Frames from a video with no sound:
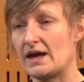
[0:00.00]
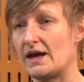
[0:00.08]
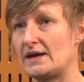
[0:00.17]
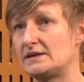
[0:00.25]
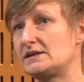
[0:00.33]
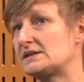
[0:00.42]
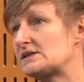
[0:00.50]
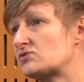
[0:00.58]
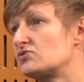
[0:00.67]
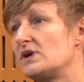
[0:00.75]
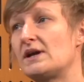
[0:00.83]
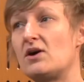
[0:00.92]
And it's
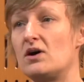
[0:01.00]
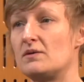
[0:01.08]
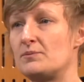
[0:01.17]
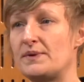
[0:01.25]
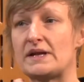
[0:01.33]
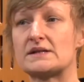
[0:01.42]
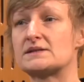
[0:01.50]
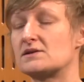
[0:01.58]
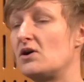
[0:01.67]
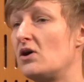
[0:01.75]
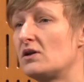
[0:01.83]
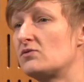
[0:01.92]
really built
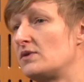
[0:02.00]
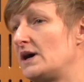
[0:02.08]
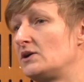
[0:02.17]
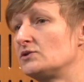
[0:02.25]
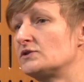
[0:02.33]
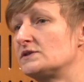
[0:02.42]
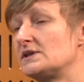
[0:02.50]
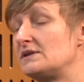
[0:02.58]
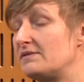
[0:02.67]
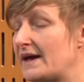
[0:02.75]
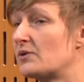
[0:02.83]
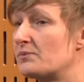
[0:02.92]
all around the
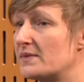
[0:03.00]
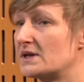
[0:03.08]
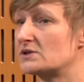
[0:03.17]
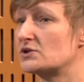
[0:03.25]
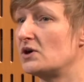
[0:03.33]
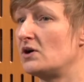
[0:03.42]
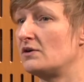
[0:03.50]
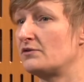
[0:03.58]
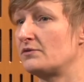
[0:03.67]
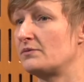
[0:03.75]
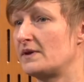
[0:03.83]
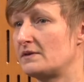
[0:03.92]
development of
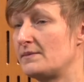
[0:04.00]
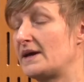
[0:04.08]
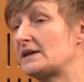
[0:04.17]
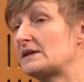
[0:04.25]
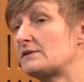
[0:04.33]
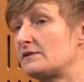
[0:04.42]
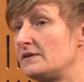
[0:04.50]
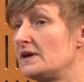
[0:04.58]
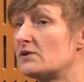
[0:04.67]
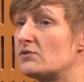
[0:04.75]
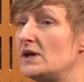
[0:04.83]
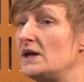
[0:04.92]
mathematical
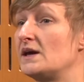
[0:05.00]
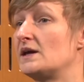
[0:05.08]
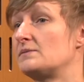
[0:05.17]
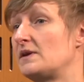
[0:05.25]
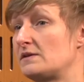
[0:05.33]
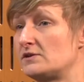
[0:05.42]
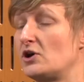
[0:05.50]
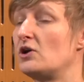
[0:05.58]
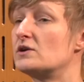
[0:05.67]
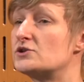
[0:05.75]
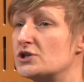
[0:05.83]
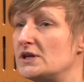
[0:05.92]
theory and
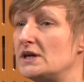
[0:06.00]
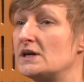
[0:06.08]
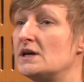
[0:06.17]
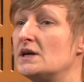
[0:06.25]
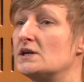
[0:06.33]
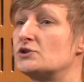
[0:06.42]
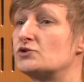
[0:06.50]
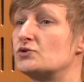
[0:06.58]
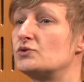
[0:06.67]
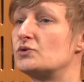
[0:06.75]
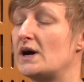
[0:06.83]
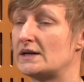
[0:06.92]
methodology
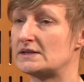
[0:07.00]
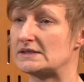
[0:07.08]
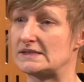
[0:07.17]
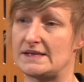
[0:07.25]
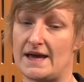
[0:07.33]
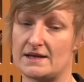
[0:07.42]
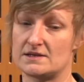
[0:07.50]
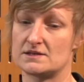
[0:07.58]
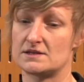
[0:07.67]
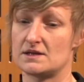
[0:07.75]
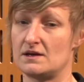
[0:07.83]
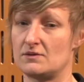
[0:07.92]
to
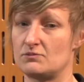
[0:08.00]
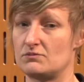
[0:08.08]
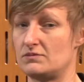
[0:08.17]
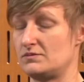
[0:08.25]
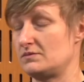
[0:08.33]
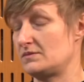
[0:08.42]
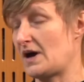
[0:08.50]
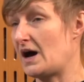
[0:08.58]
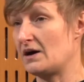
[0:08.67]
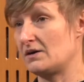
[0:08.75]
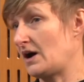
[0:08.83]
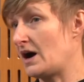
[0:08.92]
understand
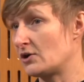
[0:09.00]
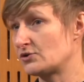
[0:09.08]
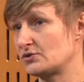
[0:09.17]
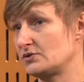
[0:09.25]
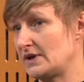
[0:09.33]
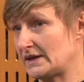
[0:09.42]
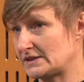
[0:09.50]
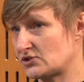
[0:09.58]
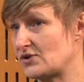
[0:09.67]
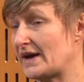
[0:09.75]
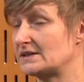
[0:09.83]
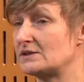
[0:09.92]
how, how to
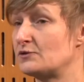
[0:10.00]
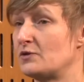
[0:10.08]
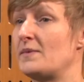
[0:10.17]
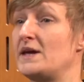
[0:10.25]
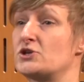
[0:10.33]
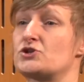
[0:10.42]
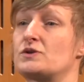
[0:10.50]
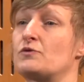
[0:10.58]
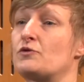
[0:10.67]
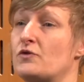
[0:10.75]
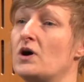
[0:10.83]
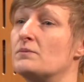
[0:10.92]
extract information
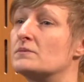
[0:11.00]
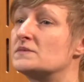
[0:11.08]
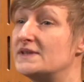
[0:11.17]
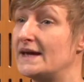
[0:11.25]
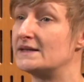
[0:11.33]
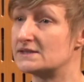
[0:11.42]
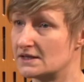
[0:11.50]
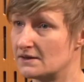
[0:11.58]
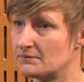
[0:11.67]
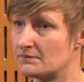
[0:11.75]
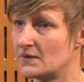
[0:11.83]
from data.